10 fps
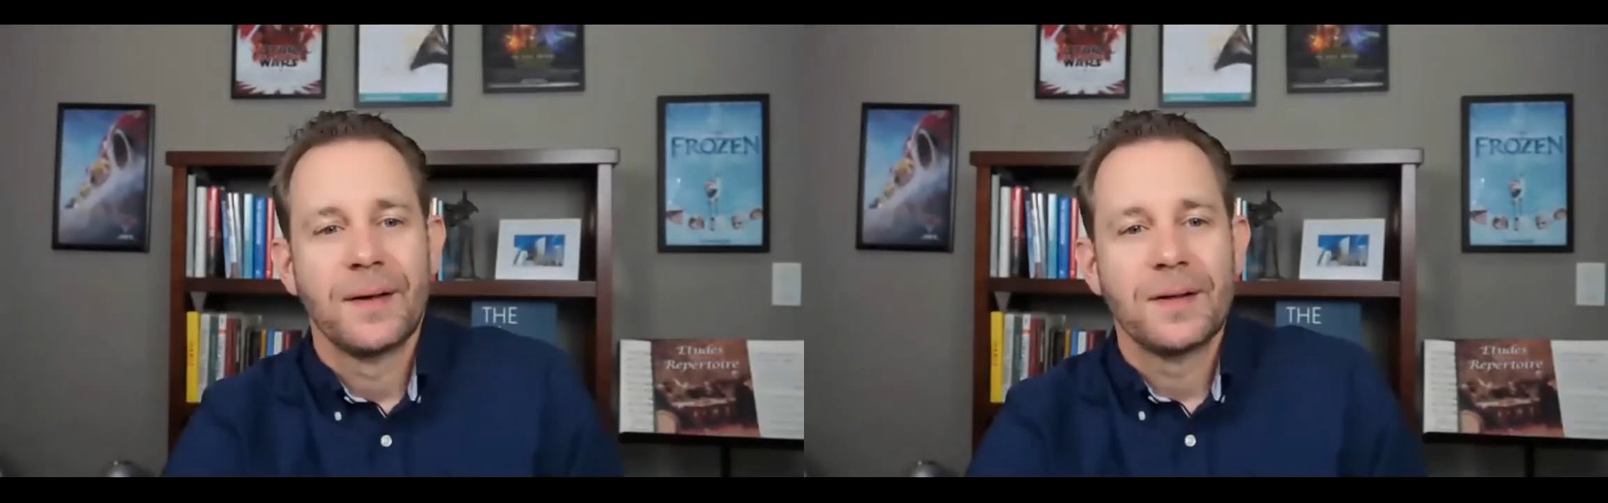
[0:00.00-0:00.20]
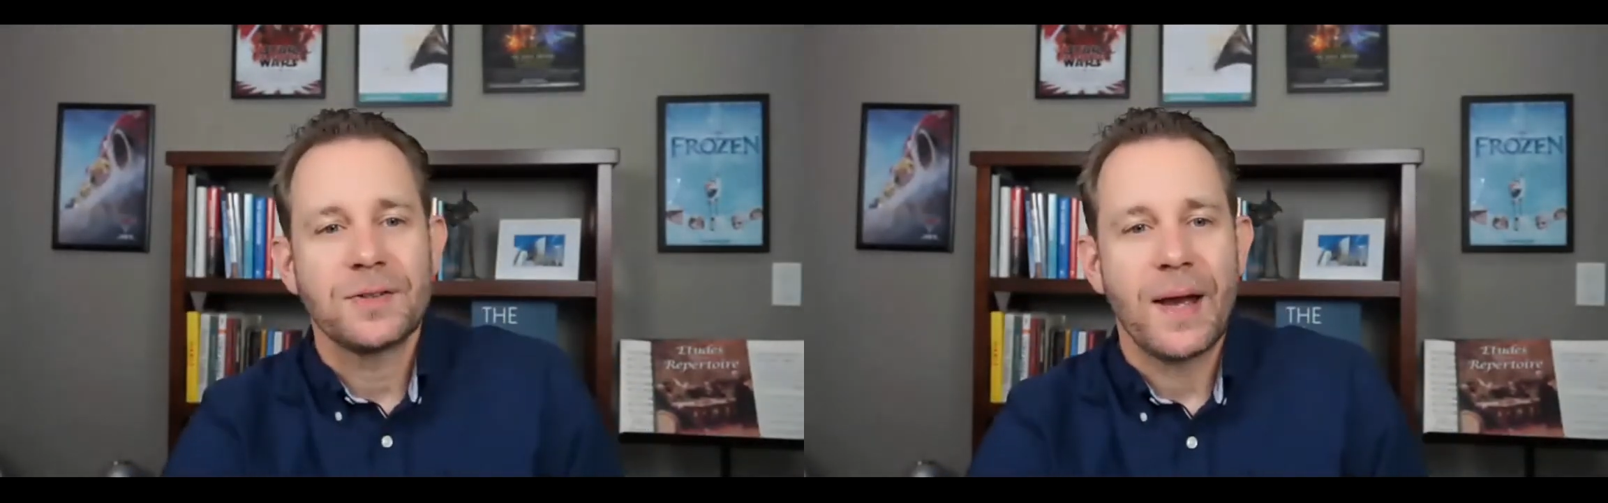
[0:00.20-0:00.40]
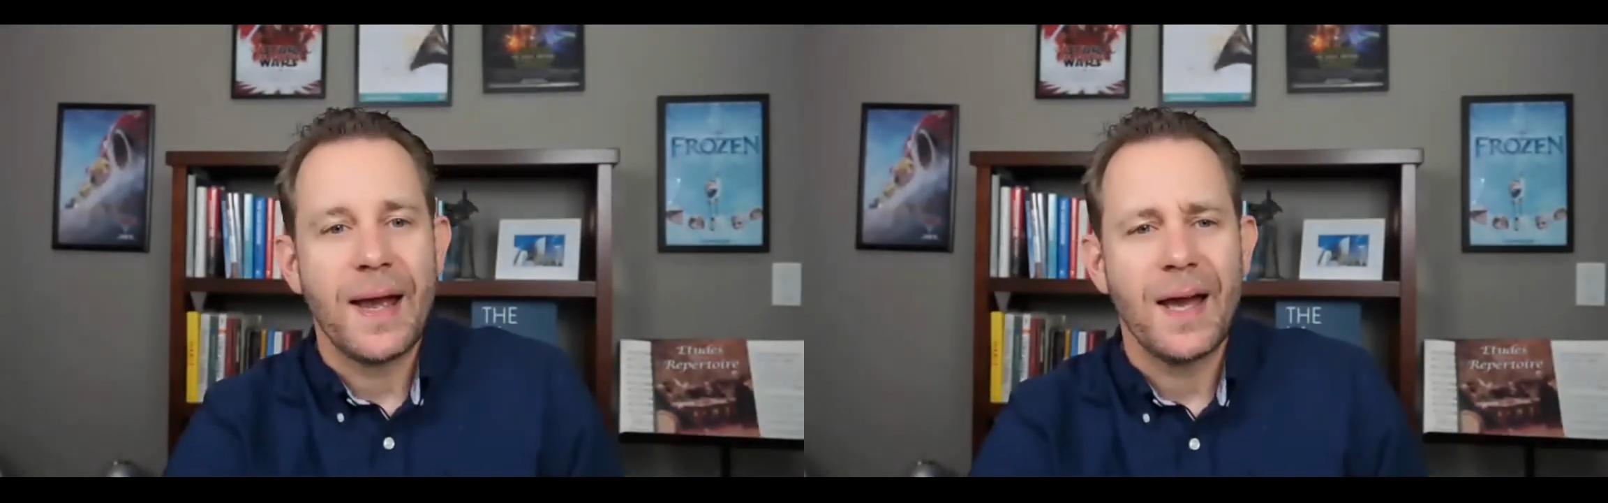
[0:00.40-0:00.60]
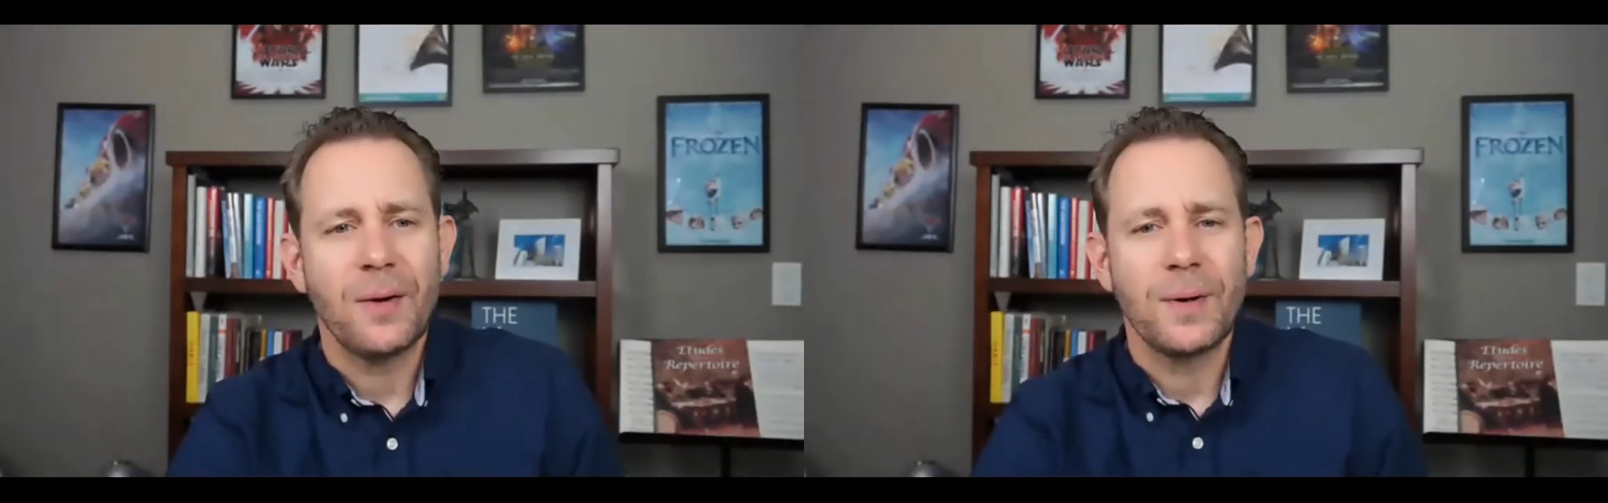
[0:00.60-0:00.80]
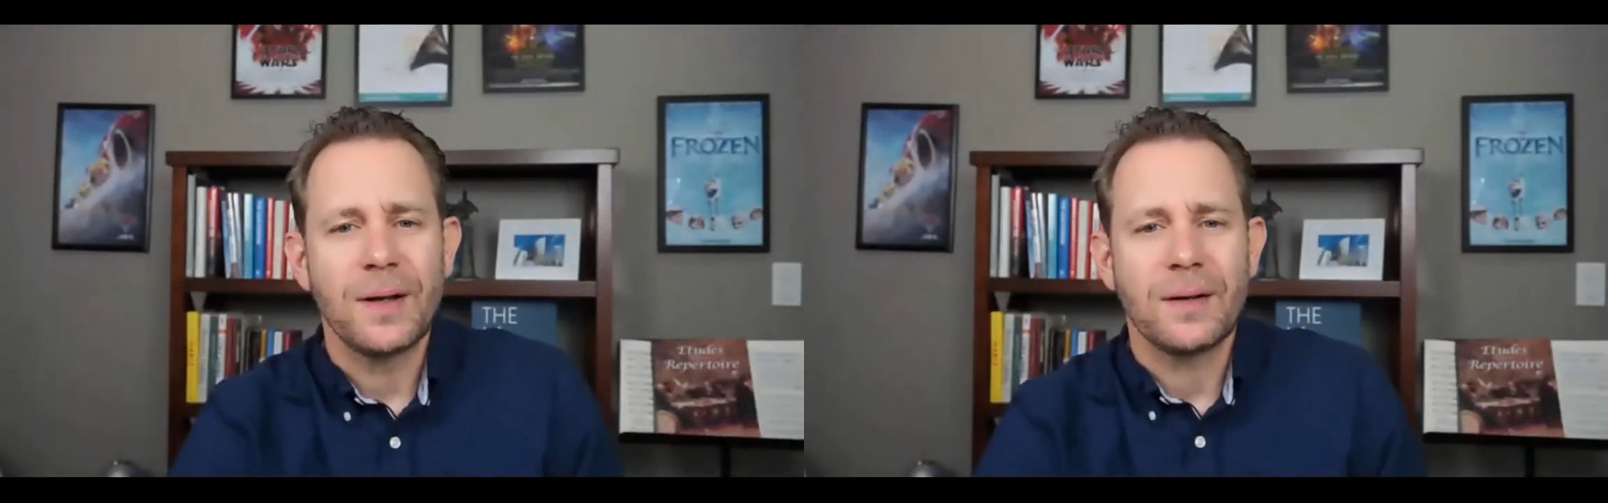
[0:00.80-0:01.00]
So how do
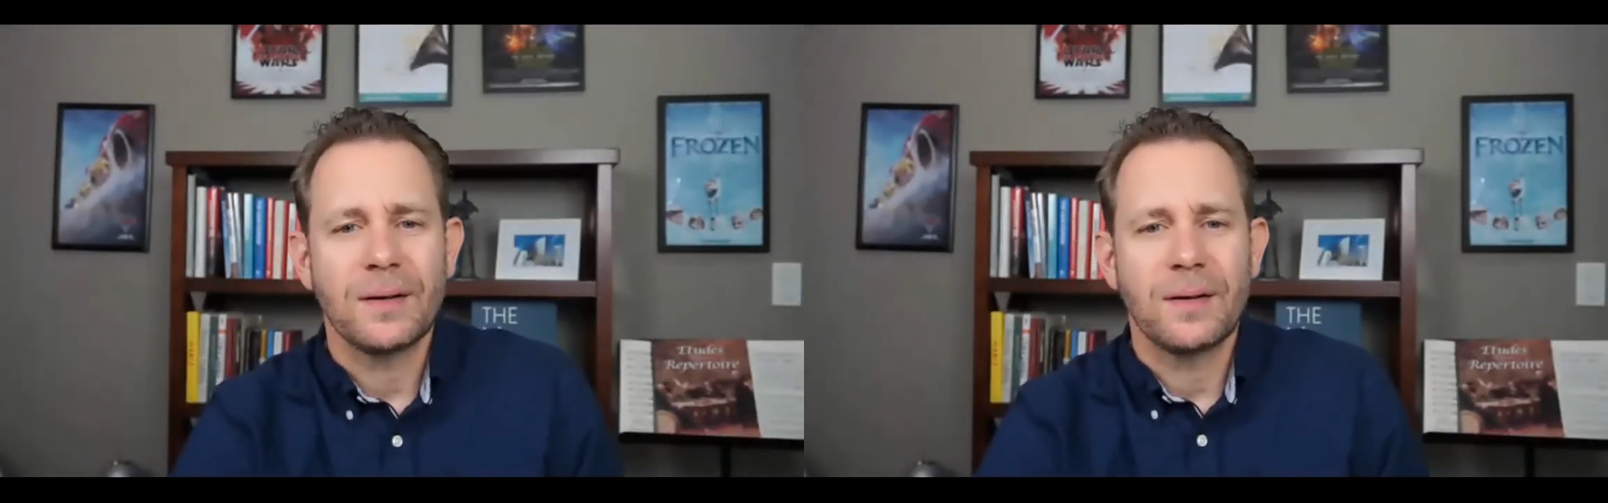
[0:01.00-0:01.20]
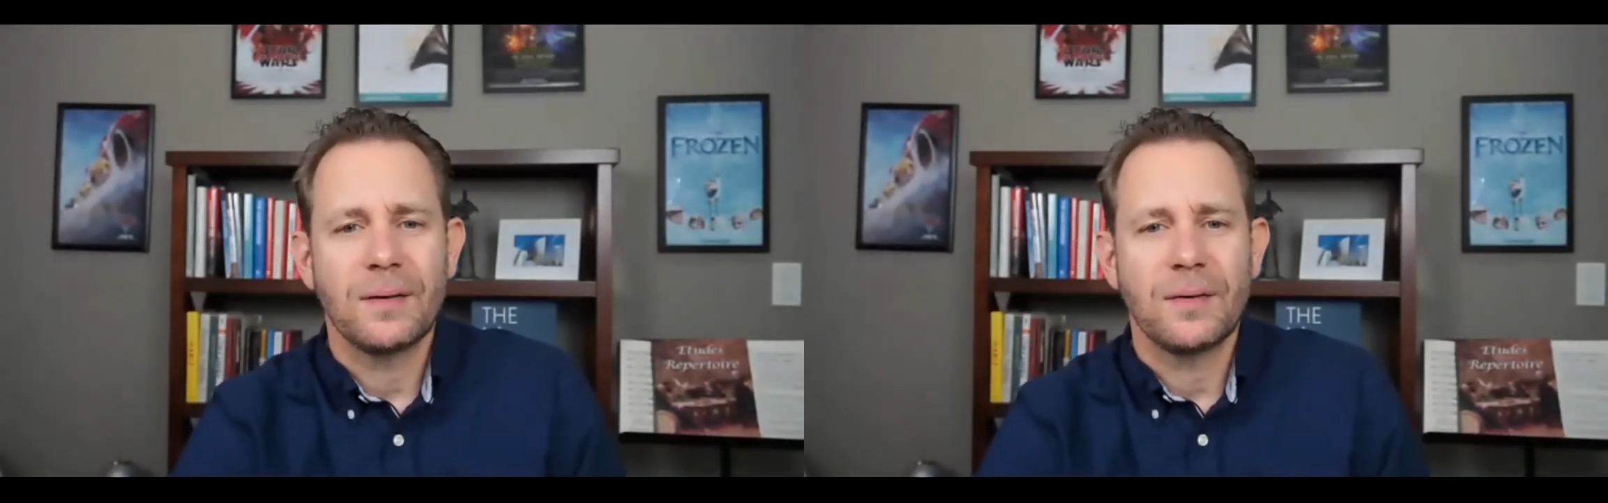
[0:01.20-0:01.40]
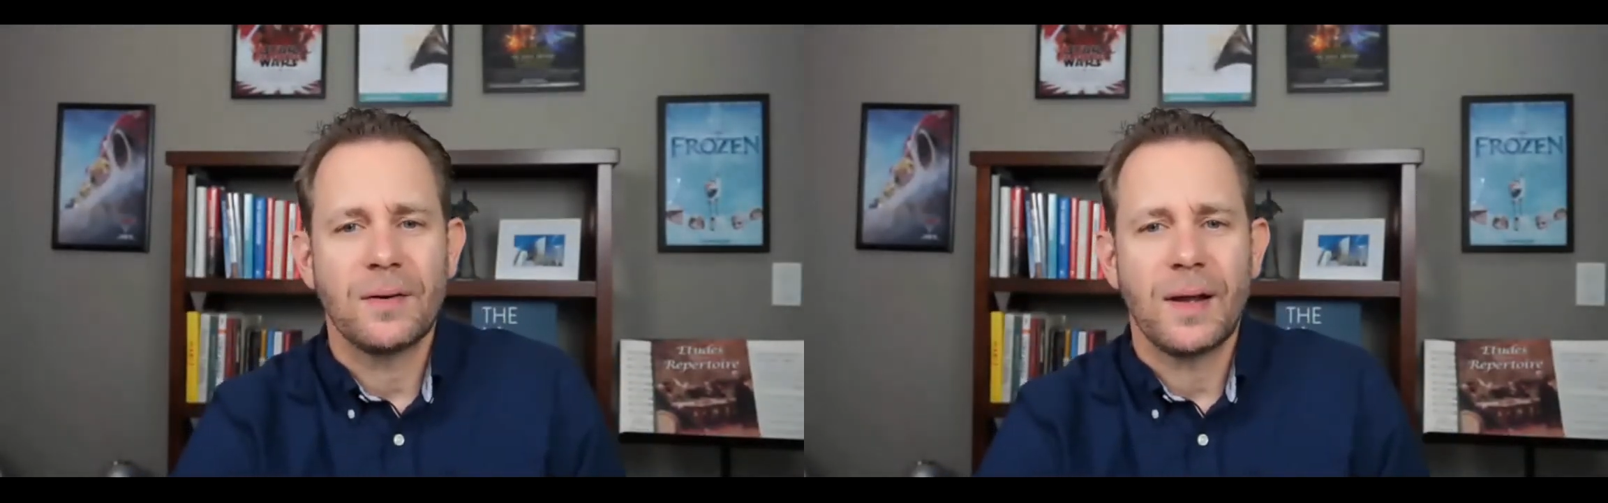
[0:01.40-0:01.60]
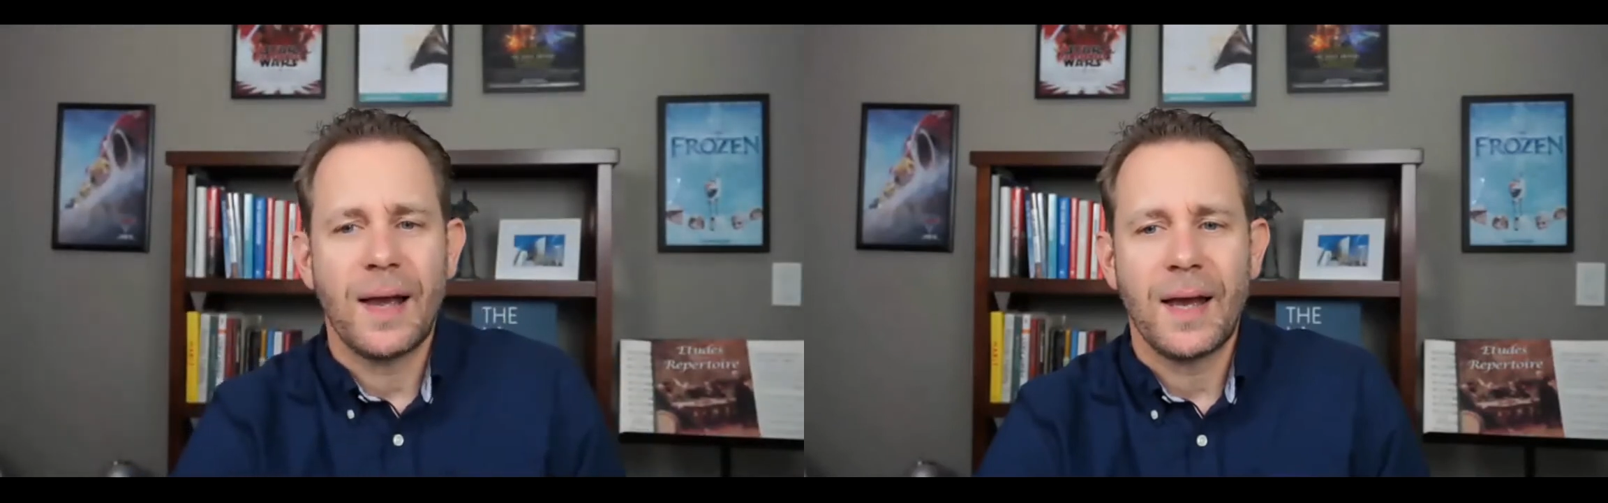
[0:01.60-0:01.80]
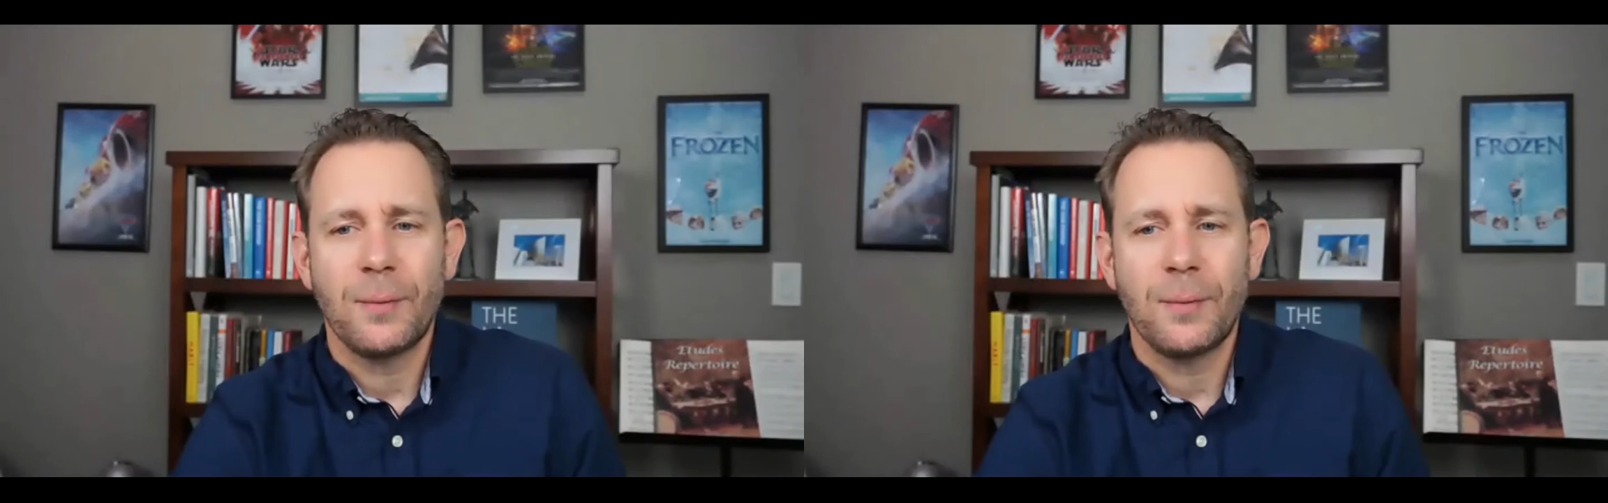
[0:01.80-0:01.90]
we, how